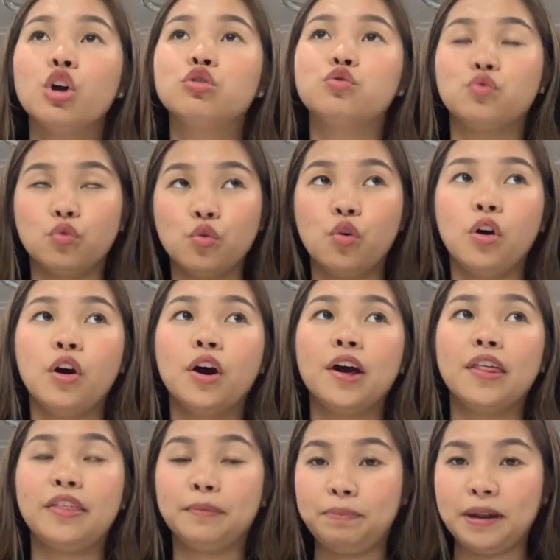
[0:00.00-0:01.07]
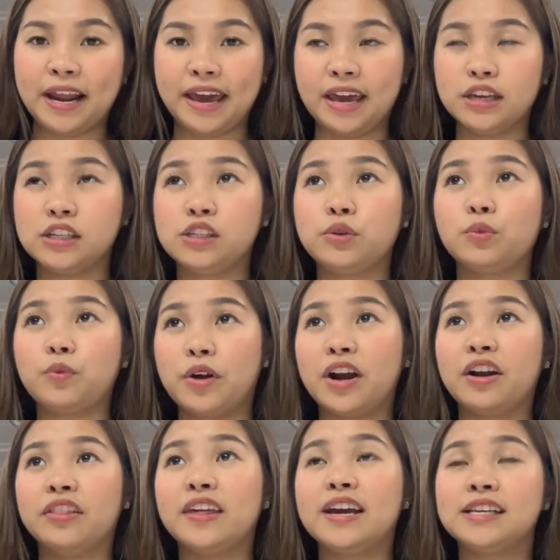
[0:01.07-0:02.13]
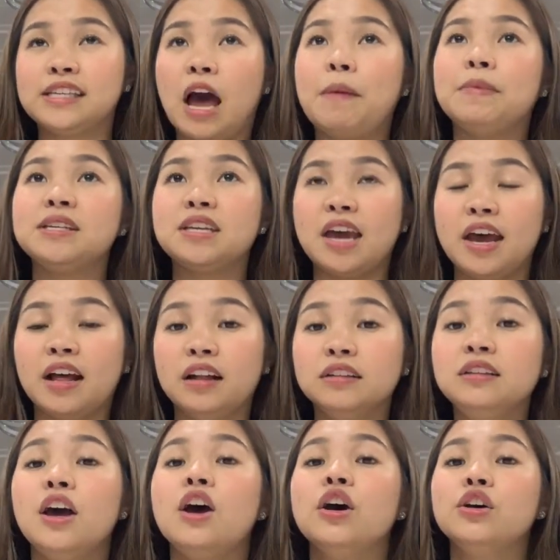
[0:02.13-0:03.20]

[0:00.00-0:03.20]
to the place where the exam is held.